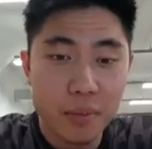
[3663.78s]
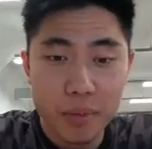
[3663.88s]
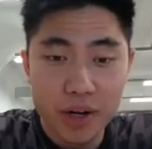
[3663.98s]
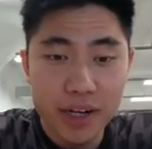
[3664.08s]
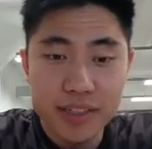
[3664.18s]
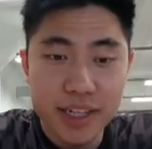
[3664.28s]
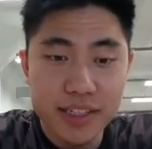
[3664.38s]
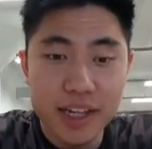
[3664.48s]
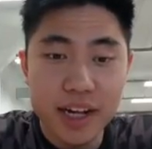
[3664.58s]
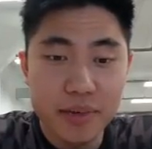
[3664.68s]
Marques
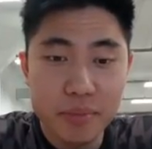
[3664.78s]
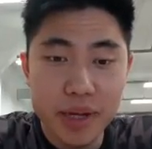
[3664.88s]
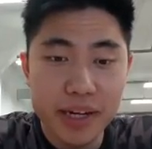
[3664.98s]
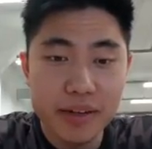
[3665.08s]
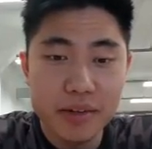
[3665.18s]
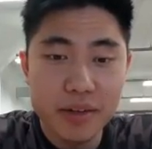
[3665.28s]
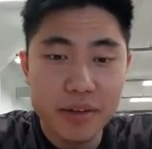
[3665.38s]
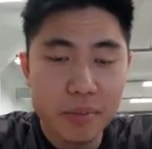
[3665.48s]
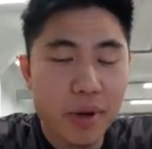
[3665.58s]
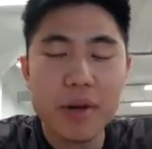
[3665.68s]
has not met.
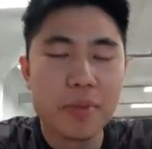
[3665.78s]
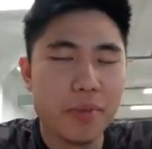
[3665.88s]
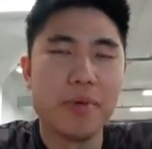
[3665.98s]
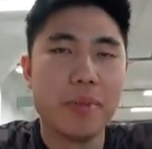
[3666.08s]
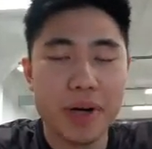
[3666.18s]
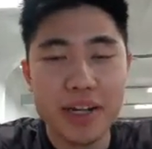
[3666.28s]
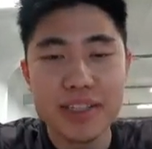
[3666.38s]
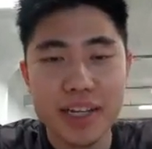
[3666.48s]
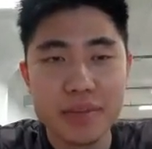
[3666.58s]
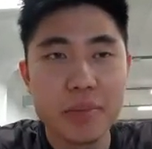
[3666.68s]
No, no,
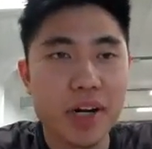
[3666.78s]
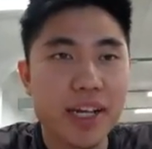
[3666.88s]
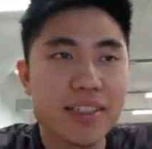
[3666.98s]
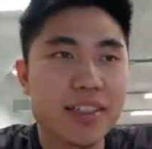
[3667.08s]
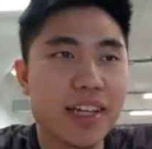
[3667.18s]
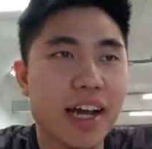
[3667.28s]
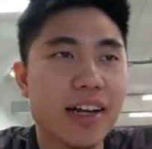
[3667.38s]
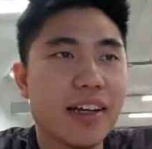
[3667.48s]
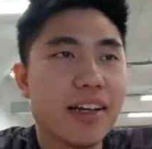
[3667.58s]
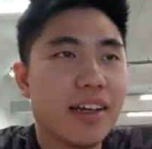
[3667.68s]
Marques has. Marques has not
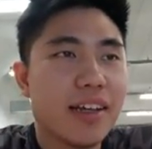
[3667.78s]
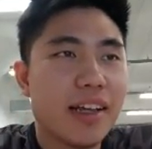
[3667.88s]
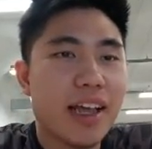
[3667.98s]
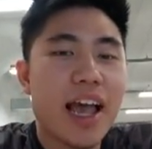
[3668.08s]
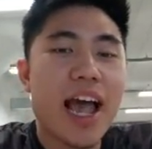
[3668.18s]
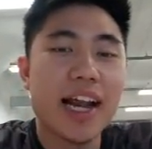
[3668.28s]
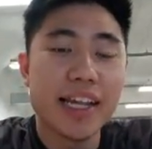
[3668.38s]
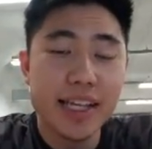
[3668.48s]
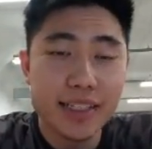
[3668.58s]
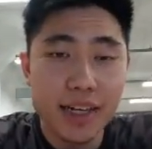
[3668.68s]

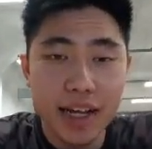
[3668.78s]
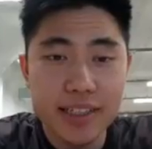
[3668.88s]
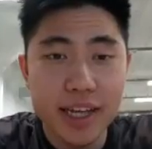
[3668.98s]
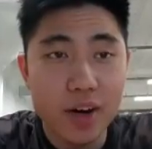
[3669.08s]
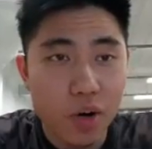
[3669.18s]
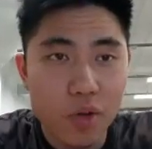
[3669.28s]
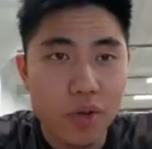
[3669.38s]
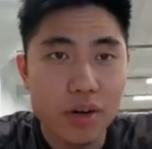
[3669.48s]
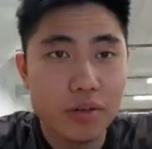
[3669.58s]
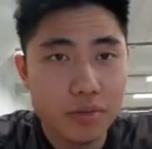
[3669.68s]
had Casey and Neistat
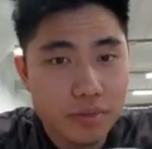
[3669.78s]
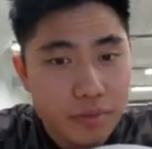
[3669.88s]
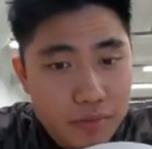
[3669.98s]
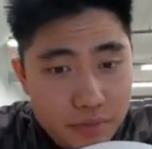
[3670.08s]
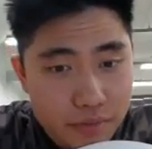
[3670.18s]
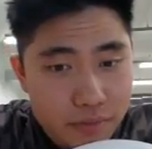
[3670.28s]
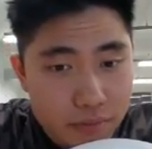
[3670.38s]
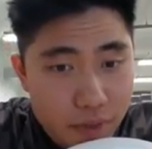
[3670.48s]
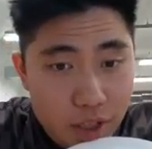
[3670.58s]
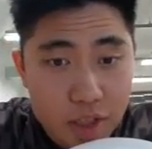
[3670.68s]
over.
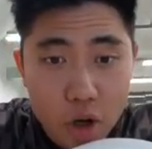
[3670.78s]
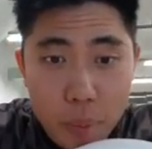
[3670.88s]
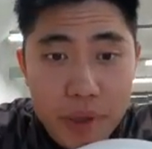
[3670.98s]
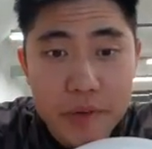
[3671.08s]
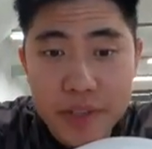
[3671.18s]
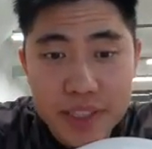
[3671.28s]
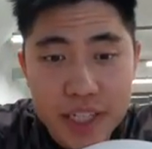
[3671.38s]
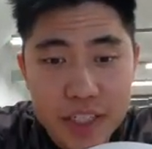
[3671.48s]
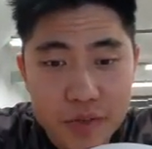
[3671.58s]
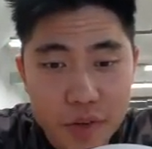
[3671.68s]
There's an open
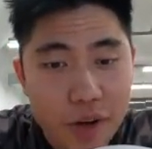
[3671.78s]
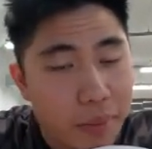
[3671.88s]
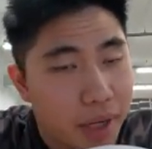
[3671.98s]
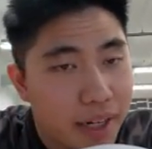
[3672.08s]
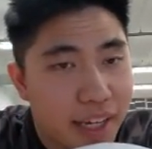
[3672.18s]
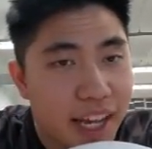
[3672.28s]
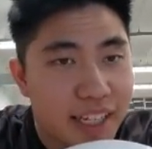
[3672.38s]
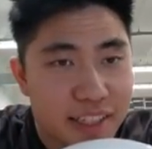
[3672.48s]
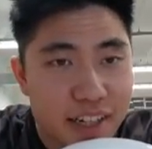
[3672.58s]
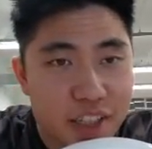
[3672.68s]
invitation for him, but he
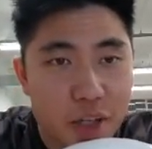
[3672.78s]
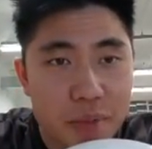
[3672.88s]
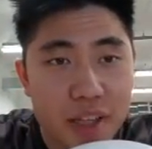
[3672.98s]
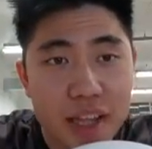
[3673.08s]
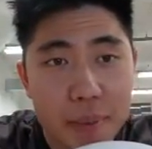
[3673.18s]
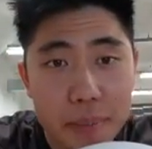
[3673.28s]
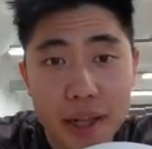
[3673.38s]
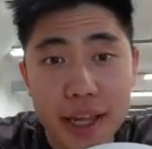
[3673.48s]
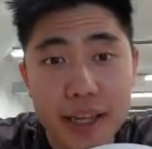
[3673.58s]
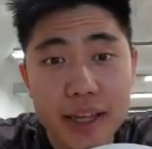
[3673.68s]
has not jumped on that.
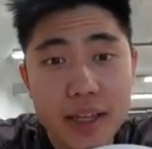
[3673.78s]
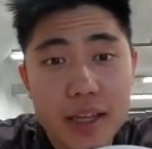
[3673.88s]
But like,